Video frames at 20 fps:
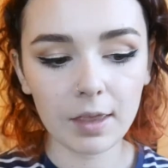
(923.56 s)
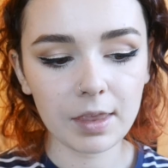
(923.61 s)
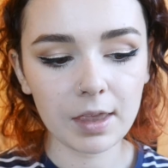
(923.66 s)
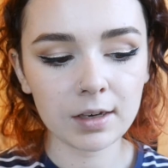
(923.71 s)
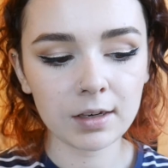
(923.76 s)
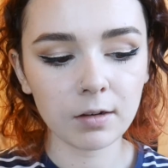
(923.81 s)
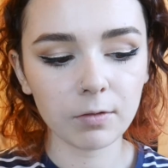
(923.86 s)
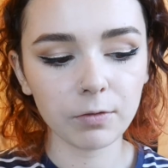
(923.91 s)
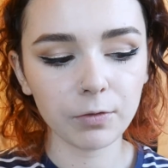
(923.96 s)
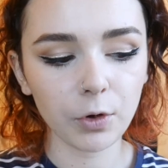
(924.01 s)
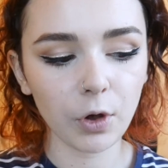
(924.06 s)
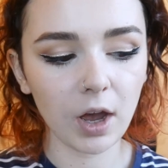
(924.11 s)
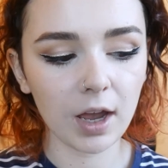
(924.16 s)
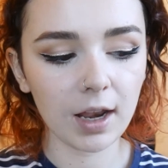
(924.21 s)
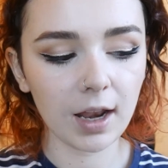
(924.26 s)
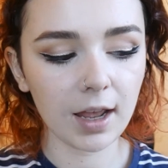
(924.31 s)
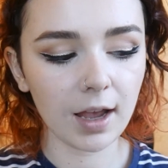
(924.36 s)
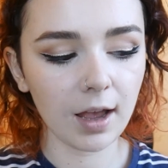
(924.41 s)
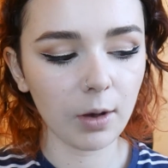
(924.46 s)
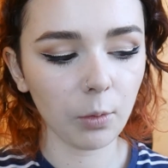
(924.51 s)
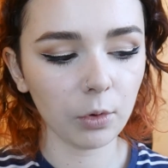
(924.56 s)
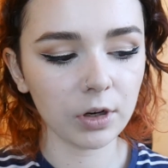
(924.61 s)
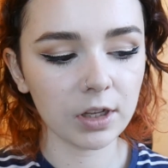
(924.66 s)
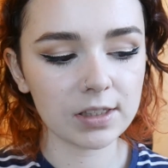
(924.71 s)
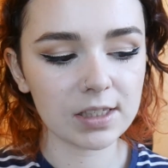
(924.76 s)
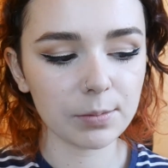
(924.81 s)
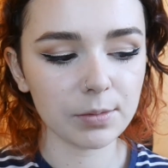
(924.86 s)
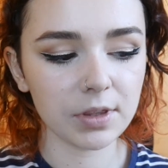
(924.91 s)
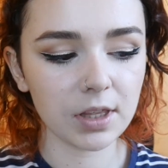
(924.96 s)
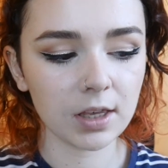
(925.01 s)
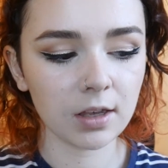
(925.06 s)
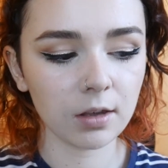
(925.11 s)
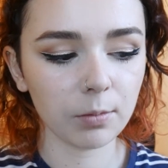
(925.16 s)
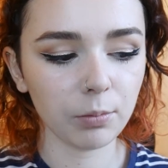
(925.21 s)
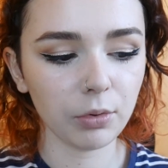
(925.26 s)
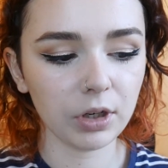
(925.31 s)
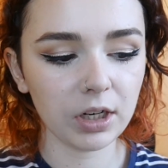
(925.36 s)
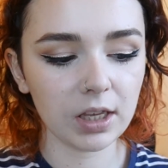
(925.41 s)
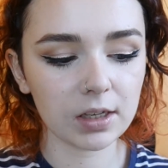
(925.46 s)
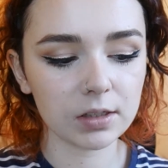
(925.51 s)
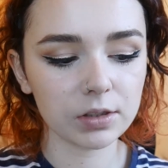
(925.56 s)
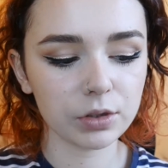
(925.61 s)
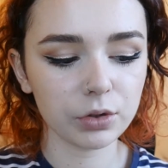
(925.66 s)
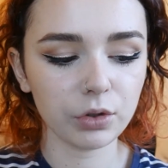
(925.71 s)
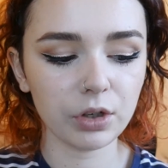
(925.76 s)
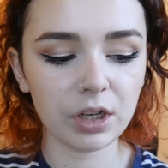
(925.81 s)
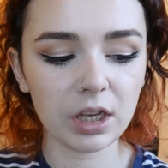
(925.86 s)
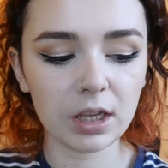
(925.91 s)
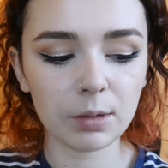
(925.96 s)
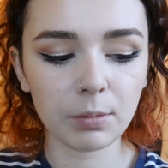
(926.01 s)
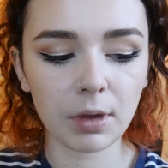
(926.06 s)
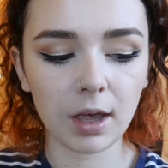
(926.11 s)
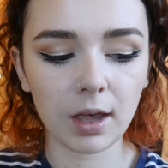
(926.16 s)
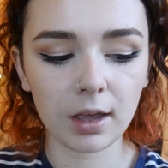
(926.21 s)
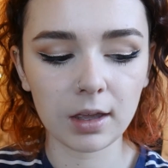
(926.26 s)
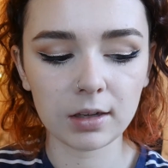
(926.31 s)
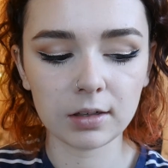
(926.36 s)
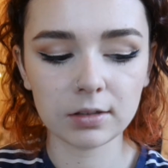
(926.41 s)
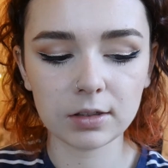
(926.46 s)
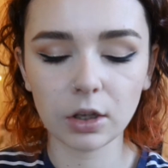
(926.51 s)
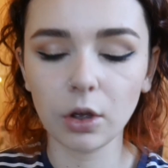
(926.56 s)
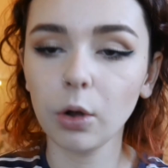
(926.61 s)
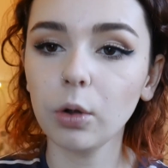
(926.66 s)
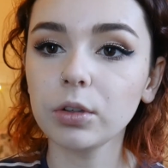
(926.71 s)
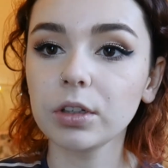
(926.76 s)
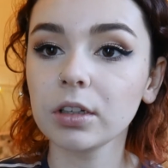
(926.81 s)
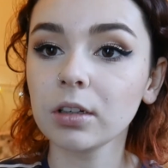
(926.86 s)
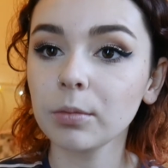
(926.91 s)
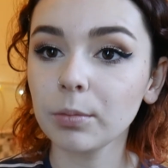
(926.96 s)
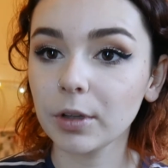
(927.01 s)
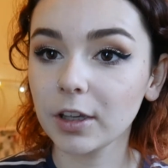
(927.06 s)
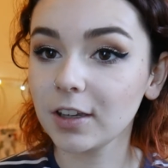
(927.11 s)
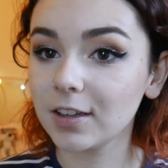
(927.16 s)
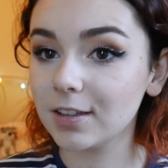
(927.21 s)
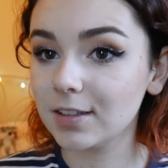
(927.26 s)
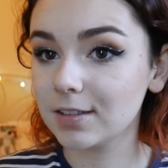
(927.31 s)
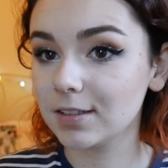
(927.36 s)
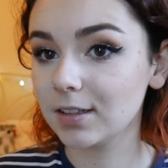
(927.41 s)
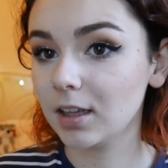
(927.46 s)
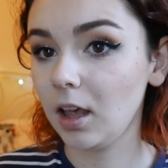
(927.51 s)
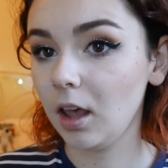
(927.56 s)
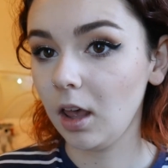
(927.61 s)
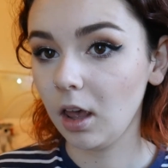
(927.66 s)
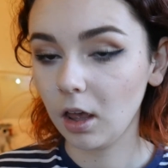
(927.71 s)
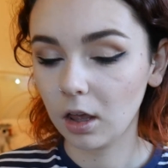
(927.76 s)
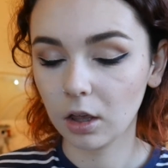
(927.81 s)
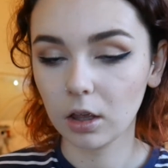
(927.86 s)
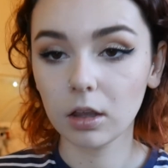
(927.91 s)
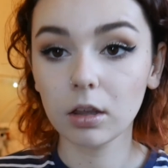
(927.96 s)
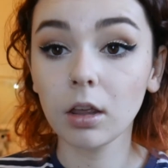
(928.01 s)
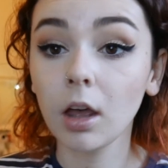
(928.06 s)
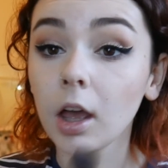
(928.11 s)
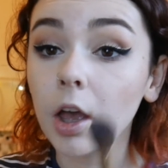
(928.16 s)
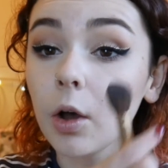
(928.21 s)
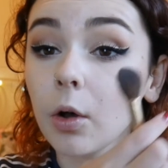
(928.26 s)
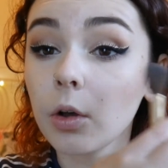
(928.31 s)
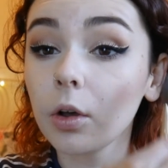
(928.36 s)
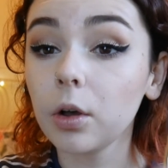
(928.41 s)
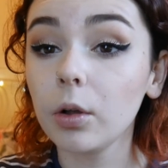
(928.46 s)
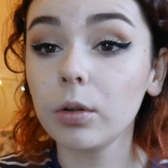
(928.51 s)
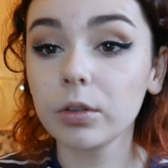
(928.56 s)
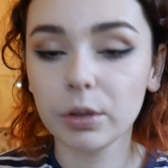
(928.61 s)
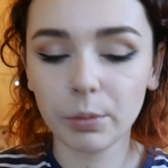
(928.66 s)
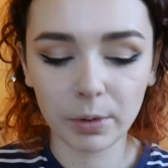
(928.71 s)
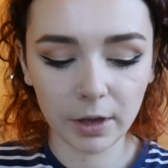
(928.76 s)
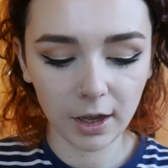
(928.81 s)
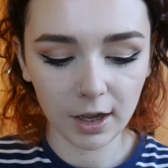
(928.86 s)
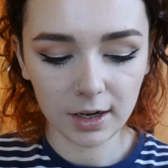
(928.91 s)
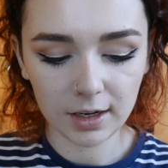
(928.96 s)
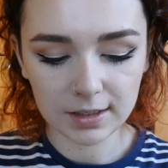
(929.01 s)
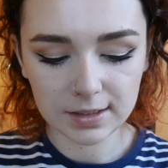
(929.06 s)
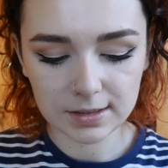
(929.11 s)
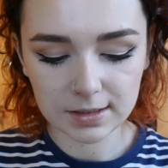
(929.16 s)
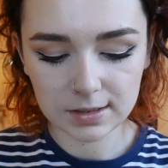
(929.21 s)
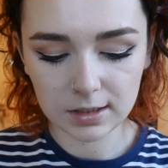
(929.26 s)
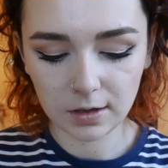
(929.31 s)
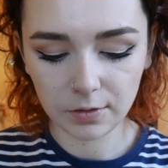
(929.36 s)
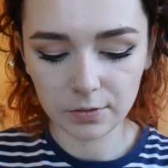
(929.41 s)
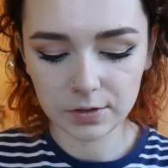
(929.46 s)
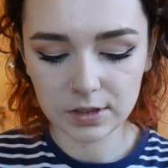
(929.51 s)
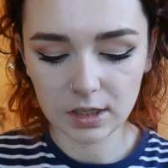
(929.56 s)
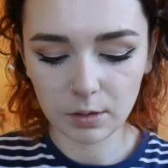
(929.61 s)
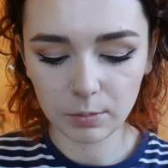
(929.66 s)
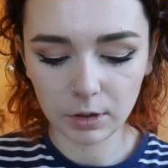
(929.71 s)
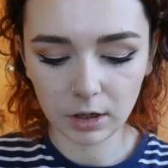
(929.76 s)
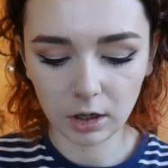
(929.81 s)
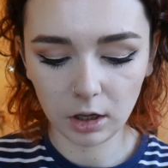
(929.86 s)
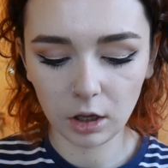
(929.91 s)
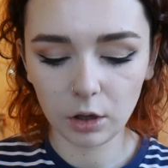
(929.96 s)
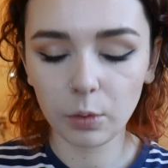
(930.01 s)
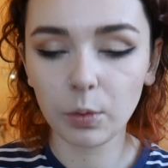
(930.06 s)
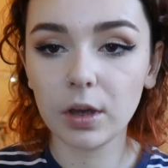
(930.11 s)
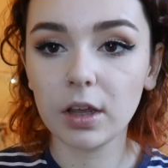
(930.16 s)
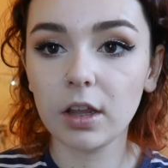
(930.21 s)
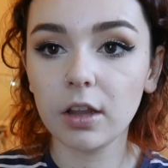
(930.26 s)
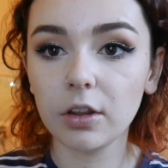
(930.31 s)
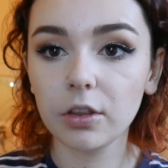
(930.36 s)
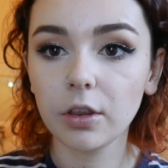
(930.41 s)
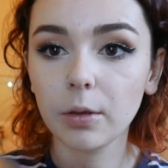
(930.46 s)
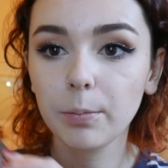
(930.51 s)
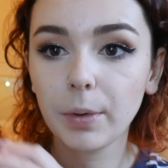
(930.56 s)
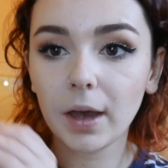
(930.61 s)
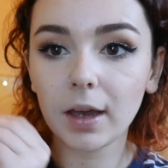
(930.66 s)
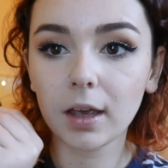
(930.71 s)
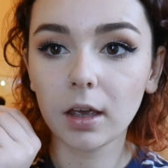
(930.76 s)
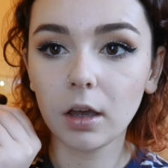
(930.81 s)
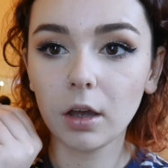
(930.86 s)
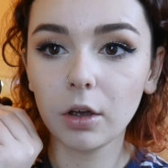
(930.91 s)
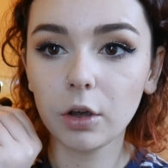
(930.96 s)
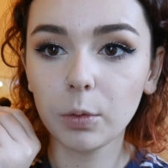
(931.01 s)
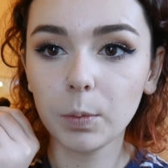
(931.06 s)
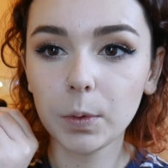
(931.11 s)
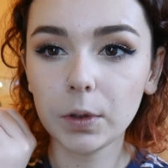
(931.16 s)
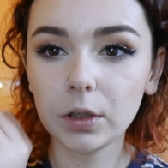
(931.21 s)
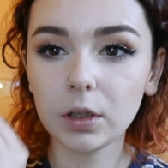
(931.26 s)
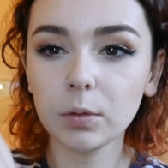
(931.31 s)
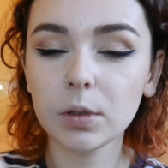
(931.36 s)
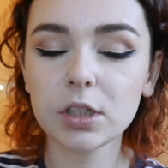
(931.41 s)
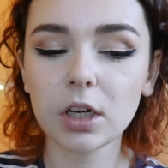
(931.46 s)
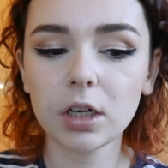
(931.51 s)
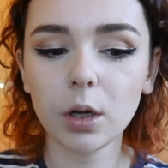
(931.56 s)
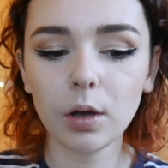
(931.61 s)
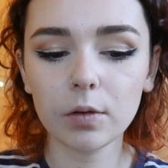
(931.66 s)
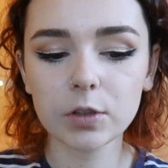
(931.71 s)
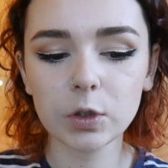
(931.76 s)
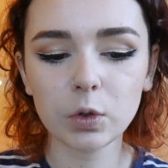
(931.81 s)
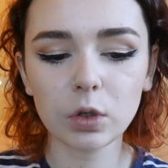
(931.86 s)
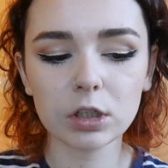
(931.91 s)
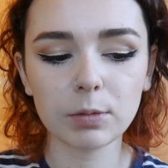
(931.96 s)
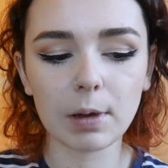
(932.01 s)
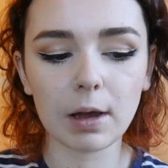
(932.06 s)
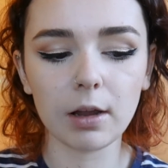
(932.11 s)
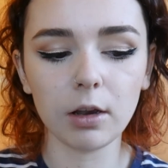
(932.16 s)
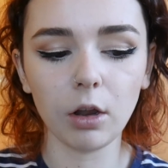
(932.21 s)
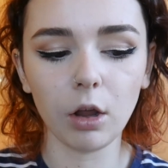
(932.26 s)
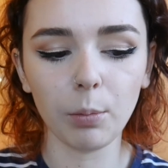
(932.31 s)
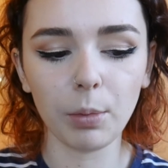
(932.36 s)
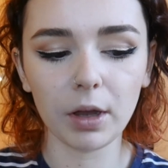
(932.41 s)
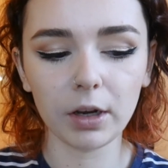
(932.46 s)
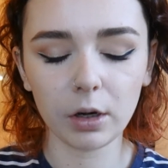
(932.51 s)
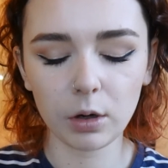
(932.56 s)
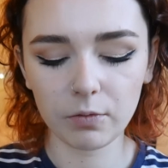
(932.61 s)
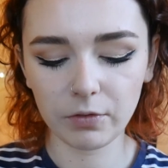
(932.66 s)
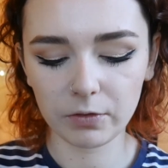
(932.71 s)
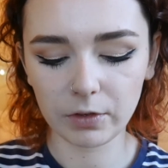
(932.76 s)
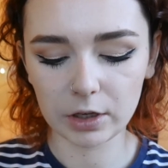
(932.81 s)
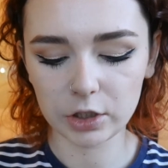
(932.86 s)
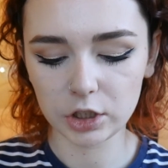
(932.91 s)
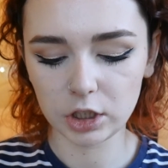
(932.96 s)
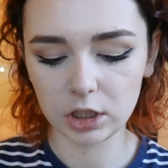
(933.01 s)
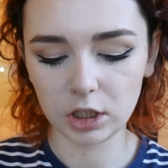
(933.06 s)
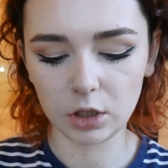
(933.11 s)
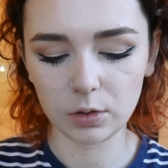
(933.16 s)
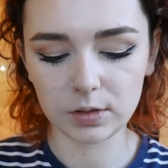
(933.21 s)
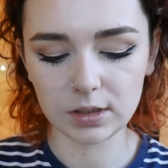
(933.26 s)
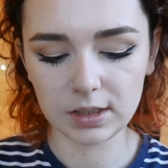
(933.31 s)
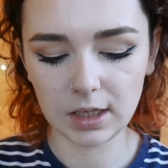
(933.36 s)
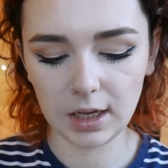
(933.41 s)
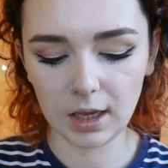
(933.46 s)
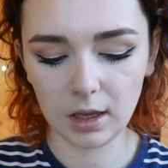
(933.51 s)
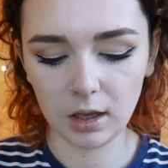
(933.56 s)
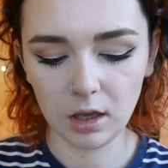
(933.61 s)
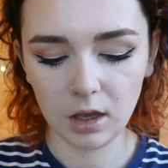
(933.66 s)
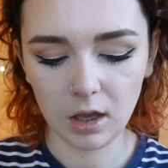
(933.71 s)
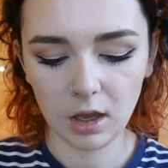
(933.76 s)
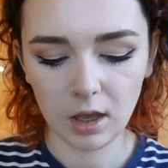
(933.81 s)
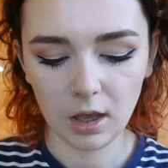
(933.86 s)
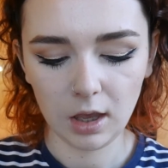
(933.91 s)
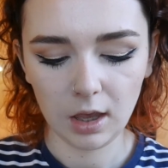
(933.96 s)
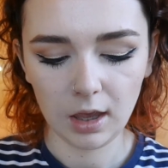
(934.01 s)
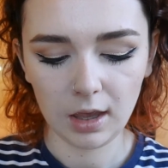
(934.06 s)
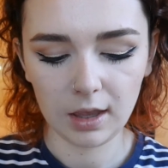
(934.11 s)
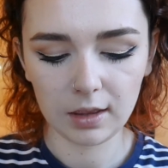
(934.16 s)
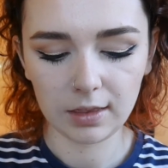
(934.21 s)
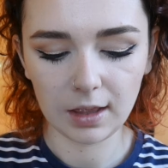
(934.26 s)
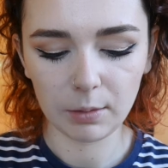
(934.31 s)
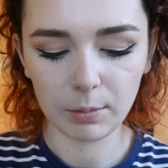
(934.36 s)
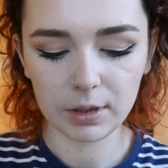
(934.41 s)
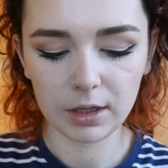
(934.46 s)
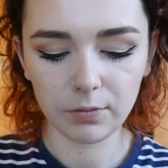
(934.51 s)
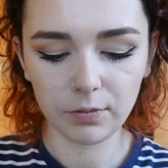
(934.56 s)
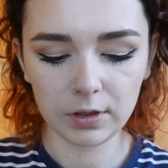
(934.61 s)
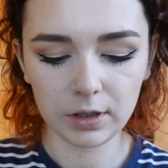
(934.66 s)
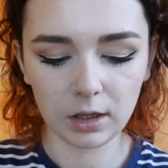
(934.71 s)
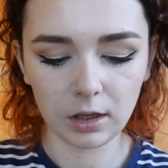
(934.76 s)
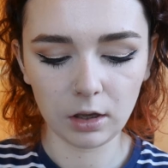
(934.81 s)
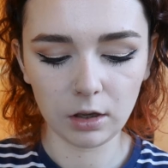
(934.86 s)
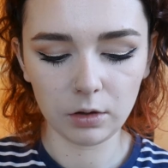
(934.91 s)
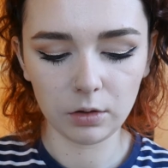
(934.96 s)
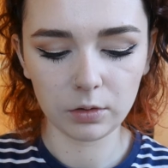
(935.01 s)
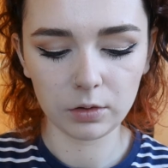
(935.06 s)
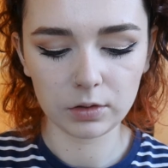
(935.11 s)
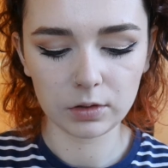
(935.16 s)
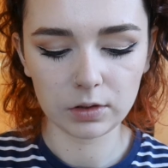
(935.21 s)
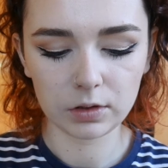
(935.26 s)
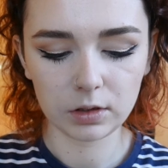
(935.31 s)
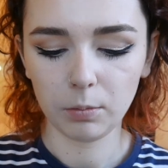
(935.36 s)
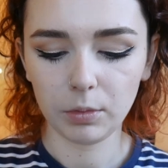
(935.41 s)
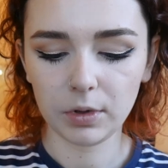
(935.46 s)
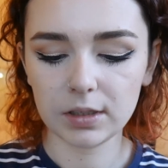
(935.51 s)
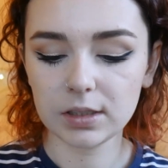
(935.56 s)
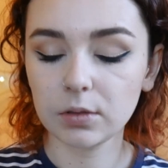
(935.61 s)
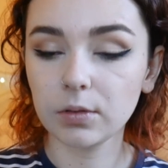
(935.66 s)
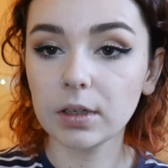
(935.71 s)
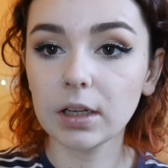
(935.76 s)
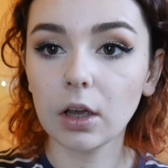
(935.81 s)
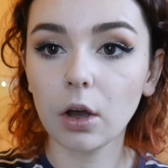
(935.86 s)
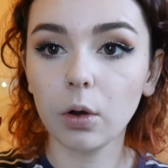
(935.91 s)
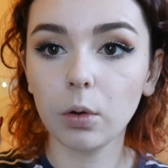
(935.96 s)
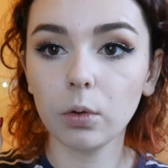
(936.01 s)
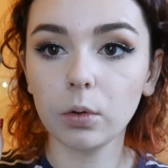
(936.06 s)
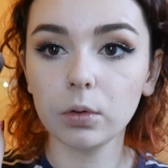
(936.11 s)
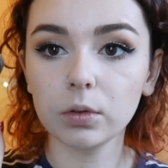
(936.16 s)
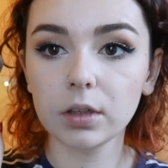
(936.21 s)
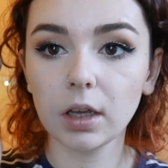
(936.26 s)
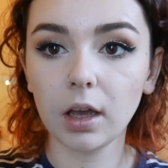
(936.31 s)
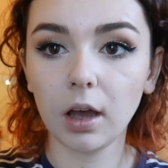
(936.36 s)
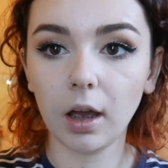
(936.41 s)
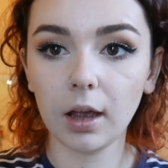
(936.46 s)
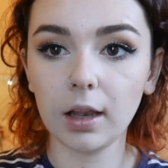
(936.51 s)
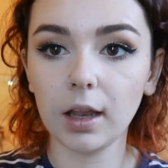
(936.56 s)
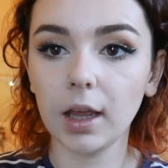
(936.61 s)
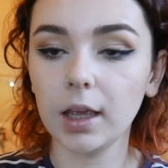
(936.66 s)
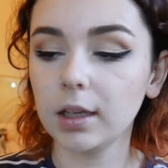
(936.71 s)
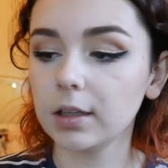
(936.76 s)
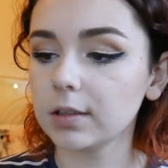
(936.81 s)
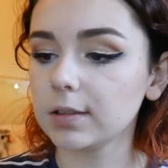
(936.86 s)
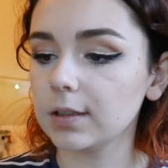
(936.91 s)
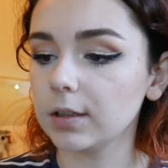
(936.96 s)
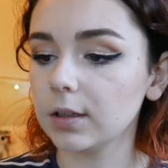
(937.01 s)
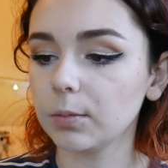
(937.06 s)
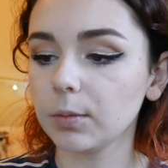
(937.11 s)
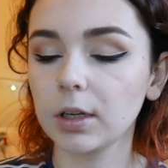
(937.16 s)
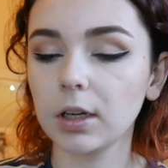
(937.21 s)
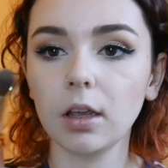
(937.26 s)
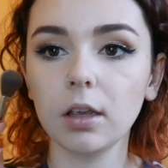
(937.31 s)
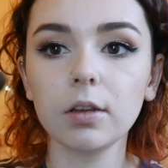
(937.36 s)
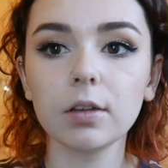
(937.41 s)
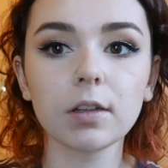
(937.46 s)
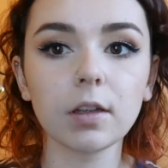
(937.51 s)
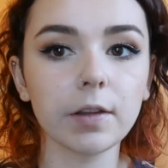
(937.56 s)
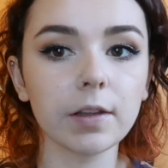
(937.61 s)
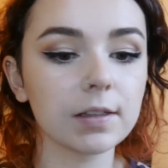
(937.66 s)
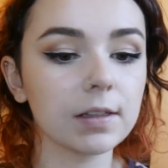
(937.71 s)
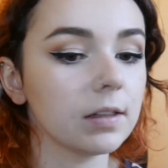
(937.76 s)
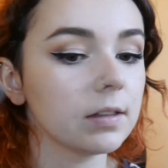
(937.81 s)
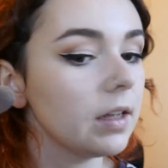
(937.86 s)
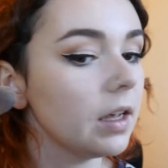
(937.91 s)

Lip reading: then for highlight I wanted something pretty extreme and golden because I got gold on my eyelids and stuff, so I'm going to go with Becca Opal, which I know I've talked about a lot, but I don't know if I've actually used it in that many videos. But it's a really gold highlight, so I'm going to use it on this little